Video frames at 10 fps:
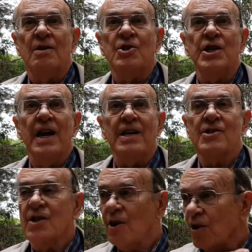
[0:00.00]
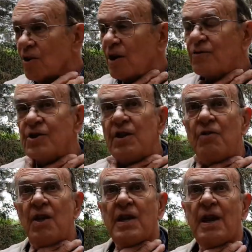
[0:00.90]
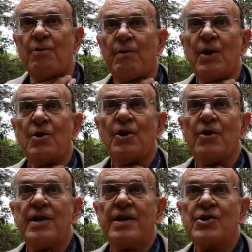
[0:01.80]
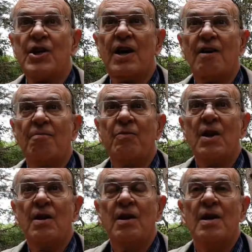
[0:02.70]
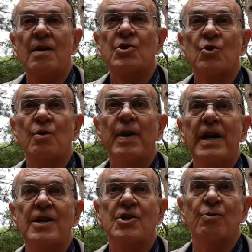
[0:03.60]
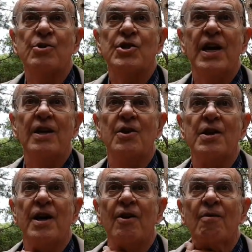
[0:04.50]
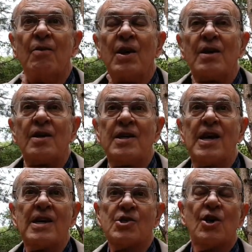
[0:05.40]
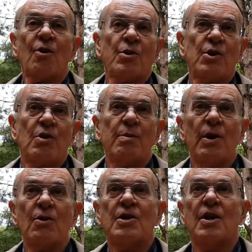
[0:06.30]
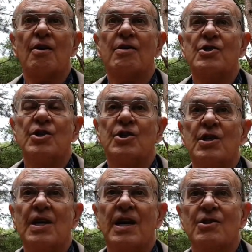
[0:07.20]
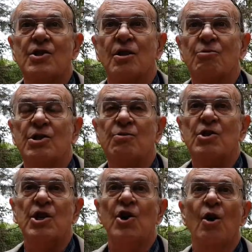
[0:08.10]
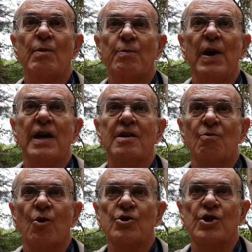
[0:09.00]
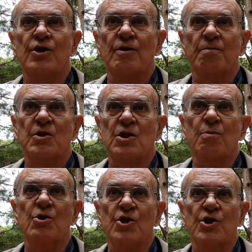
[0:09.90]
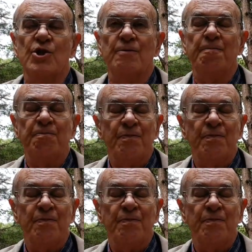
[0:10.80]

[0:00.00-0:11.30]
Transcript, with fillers: and she asked the clerk if they gave a military discount. And the store manager was standing there, and he asked her, were you in the military? She said yes. She was in the Army Band in Washington. She's a musician.